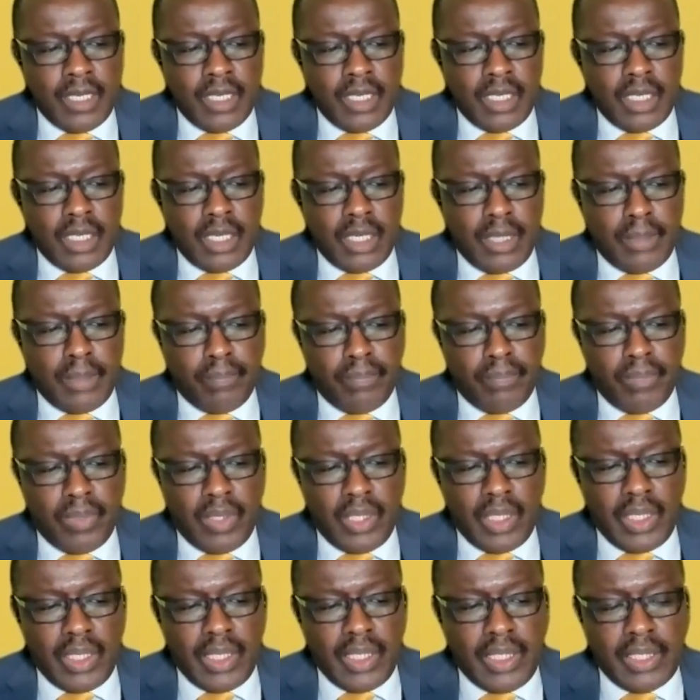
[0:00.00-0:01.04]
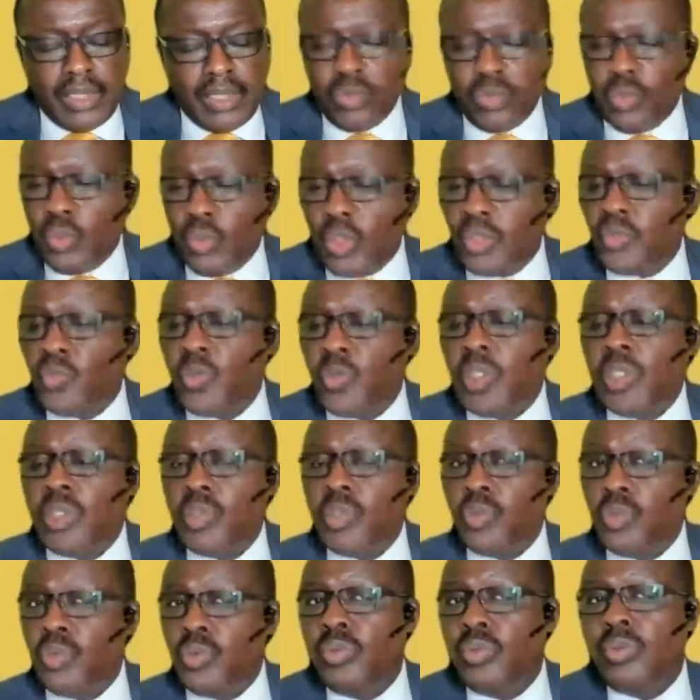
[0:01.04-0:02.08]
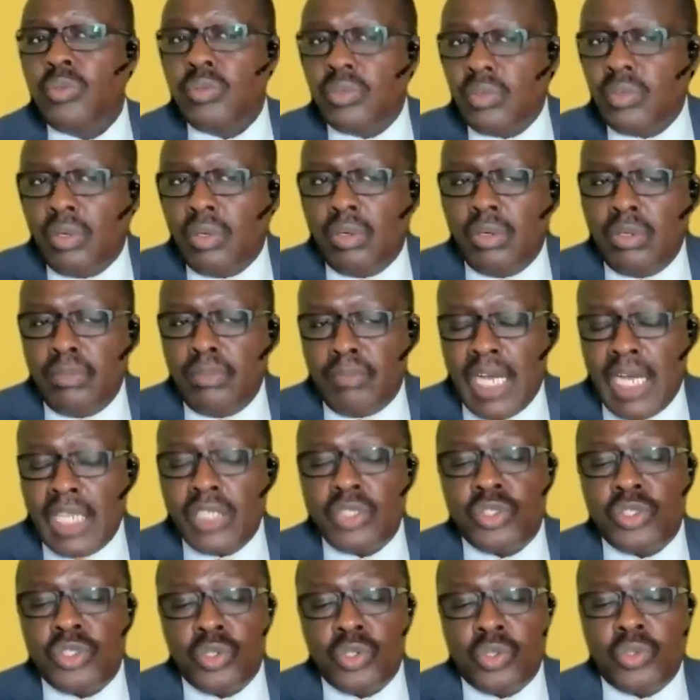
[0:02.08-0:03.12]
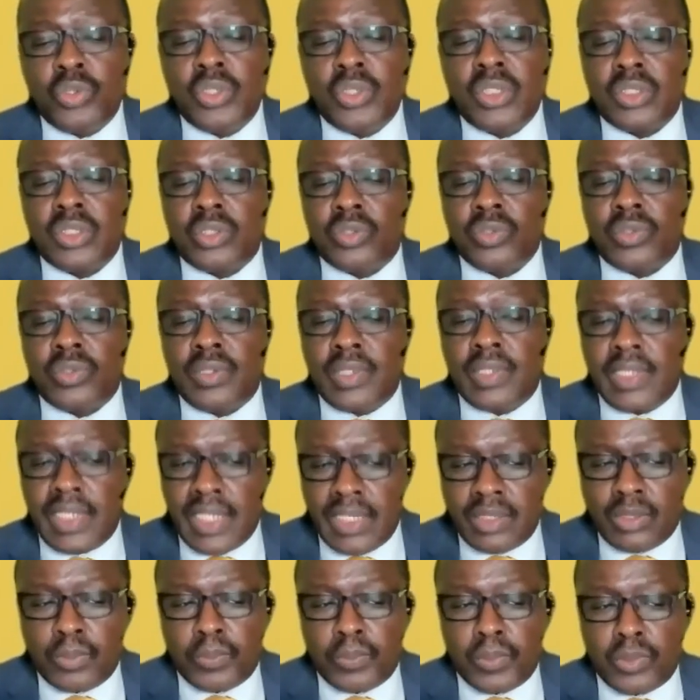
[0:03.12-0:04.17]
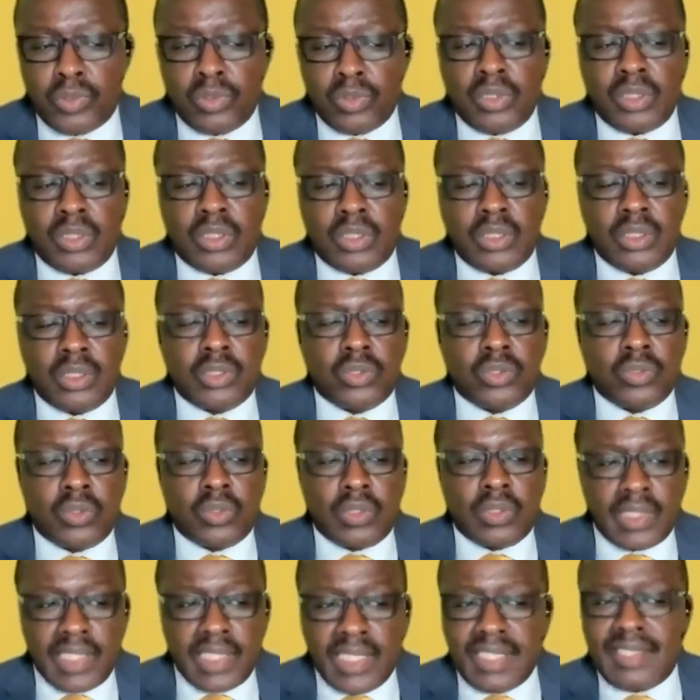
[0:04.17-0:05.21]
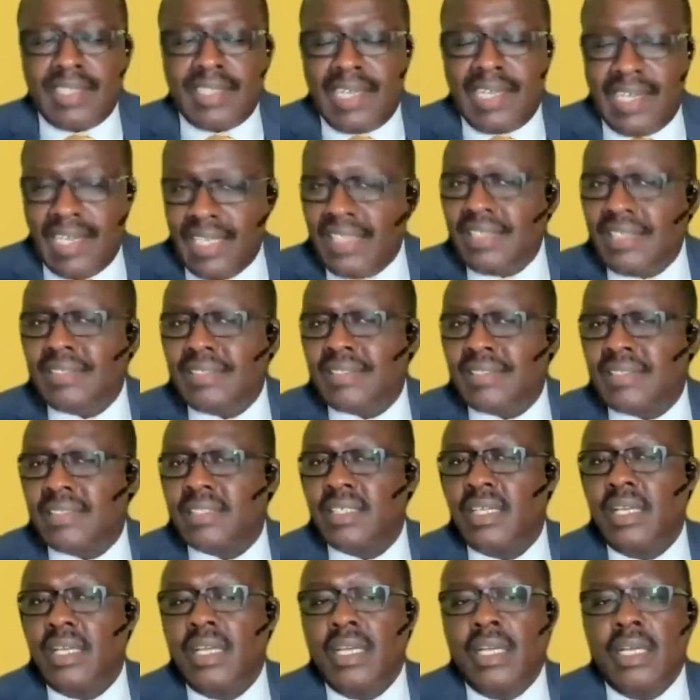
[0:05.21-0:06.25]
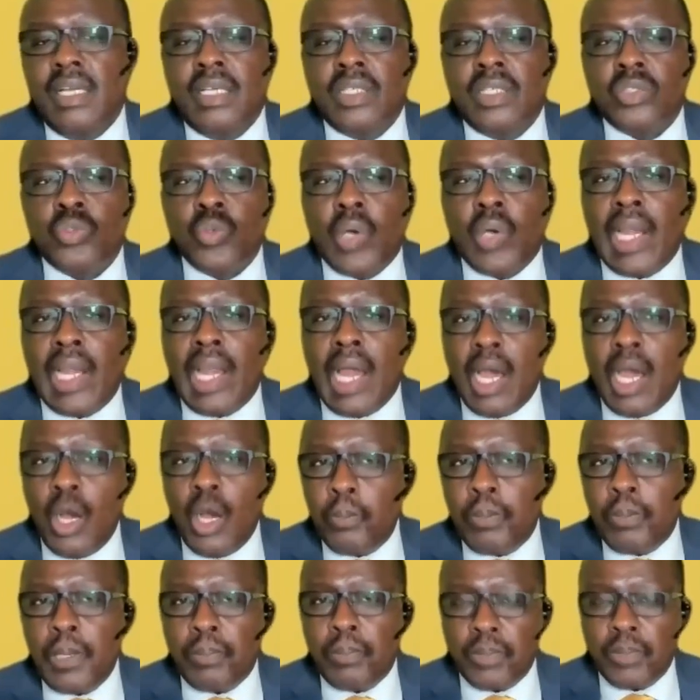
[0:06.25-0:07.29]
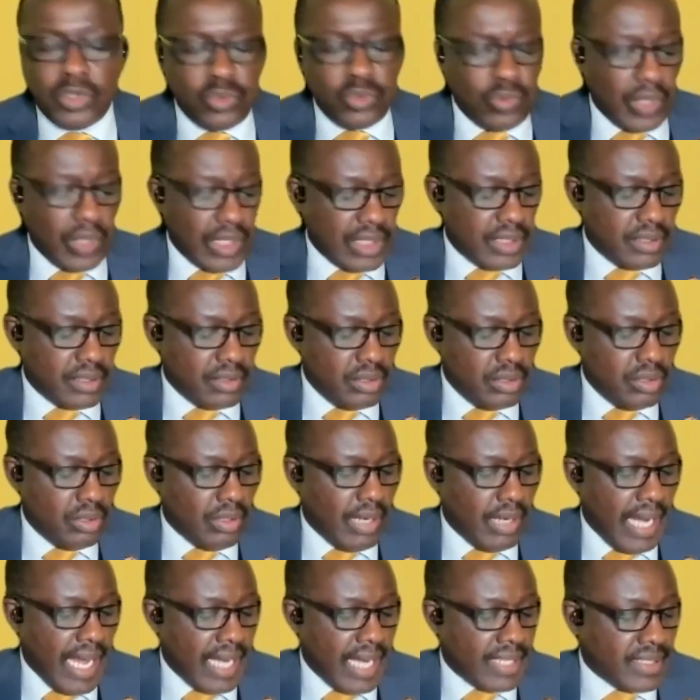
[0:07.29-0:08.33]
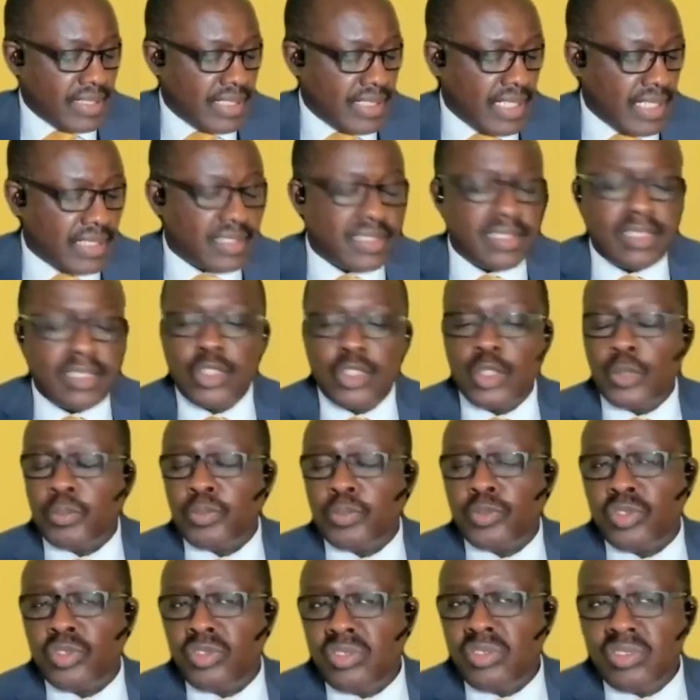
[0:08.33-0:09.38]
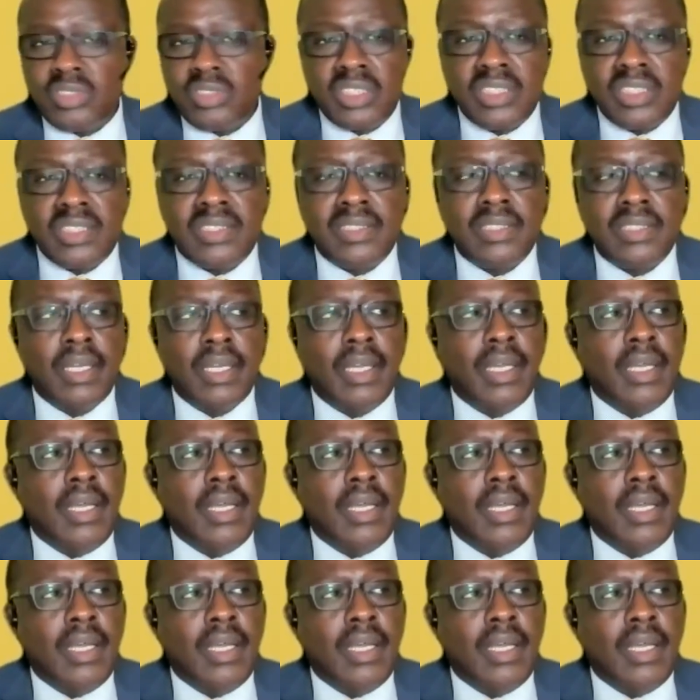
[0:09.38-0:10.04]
Um, and, and what we do on my show is to create opportunities, to create the links, to allow people to, uh, you know, access these opportunities